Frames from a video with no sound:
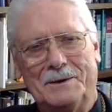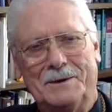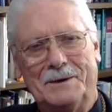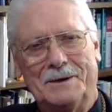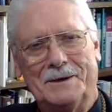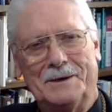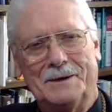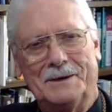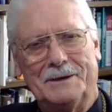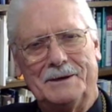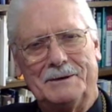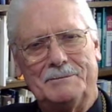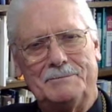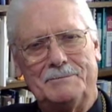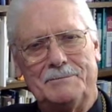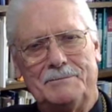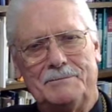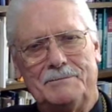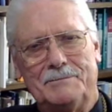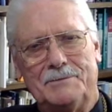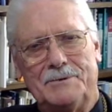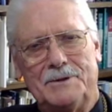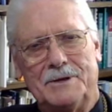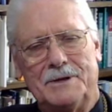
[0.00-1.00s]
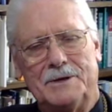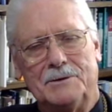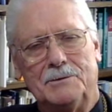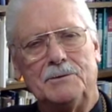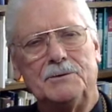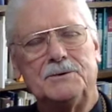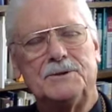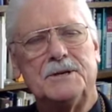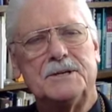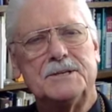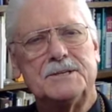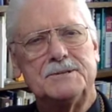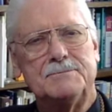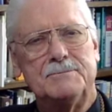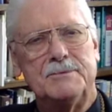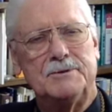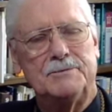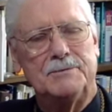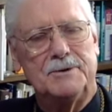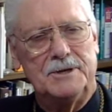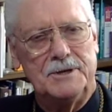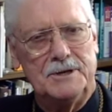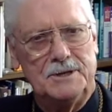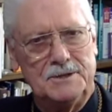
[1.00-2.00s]
The Old Testament
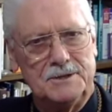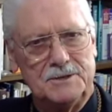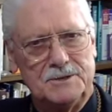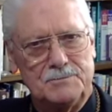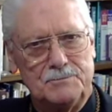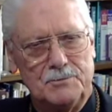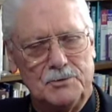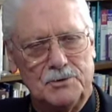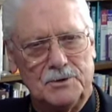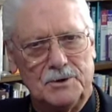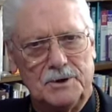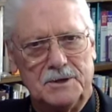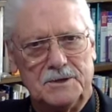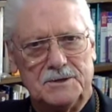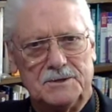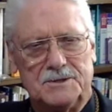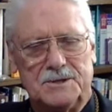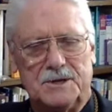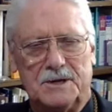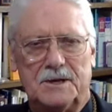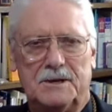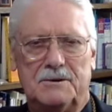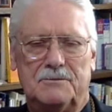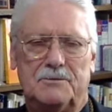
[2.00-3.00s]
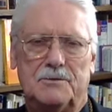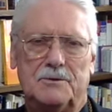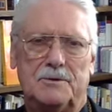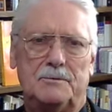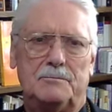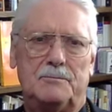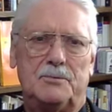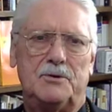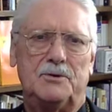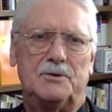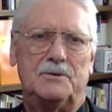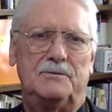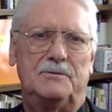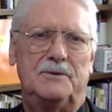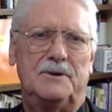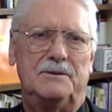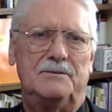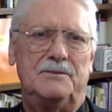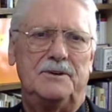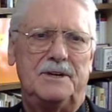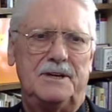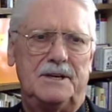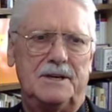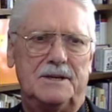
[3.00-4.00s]
reading this morning is taken from the book of
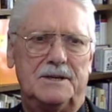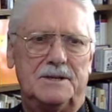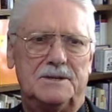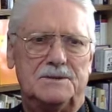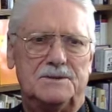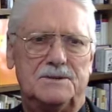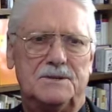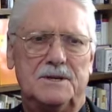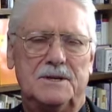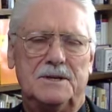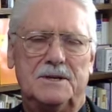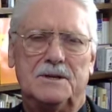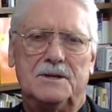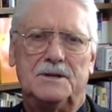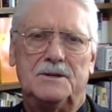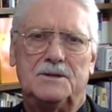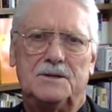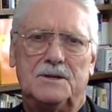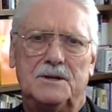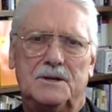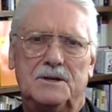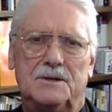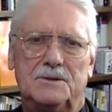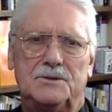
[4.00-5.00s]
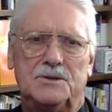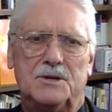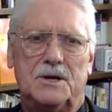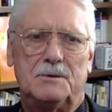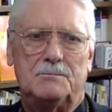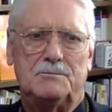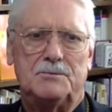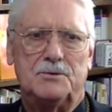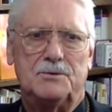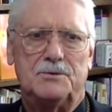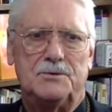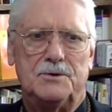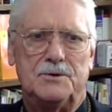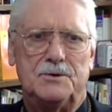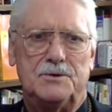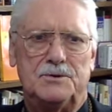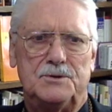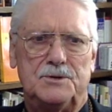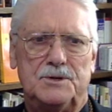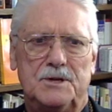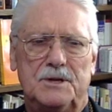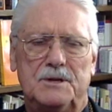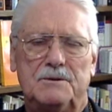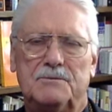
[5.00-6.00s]
Leviticus in chapter
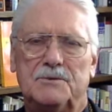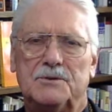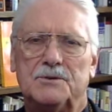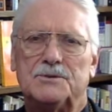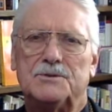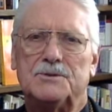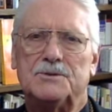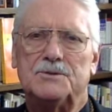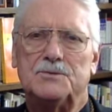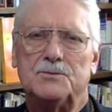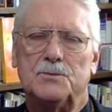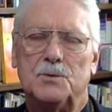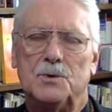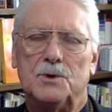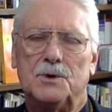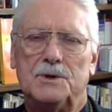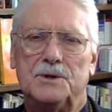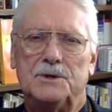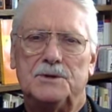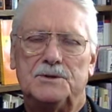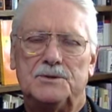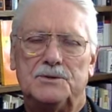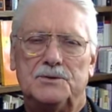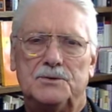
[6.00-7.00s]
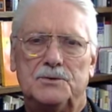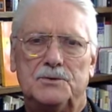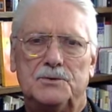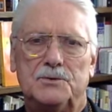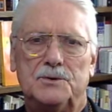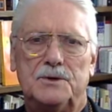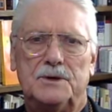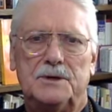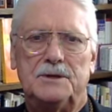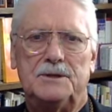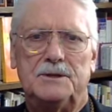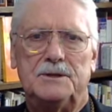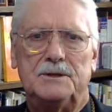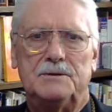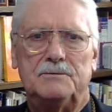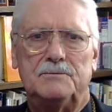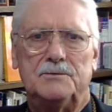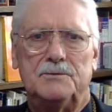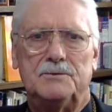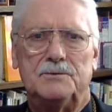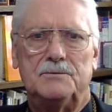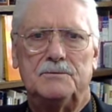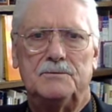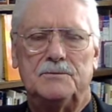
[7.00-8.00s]
13, verses 1 and 2, and then
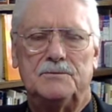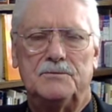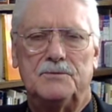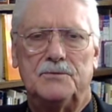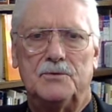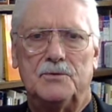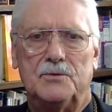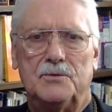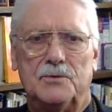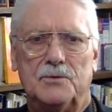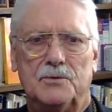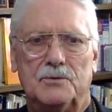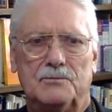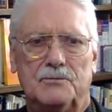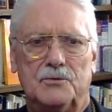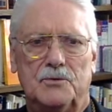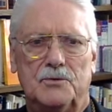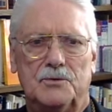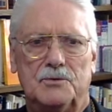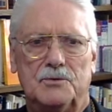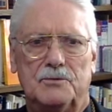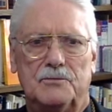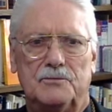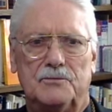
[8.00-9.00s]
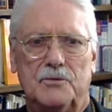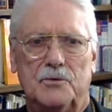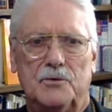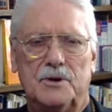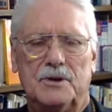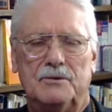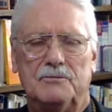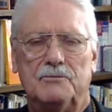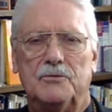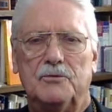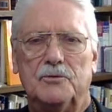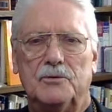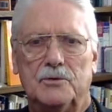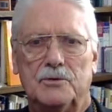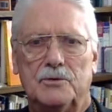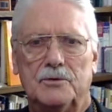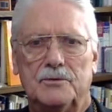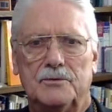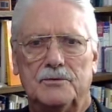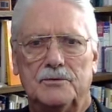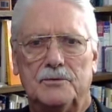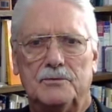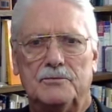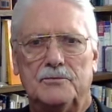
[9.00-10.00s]
44
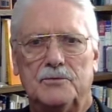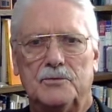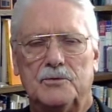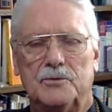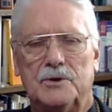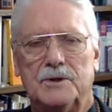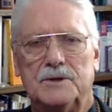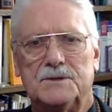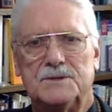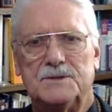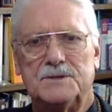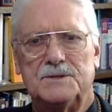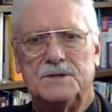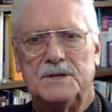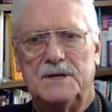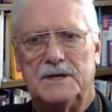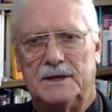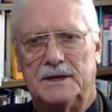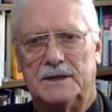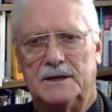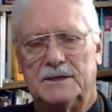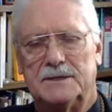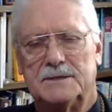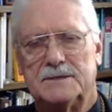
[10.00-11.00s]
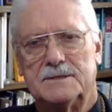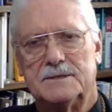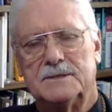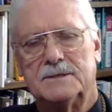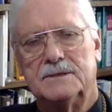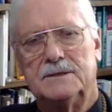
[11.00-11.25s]
through 46.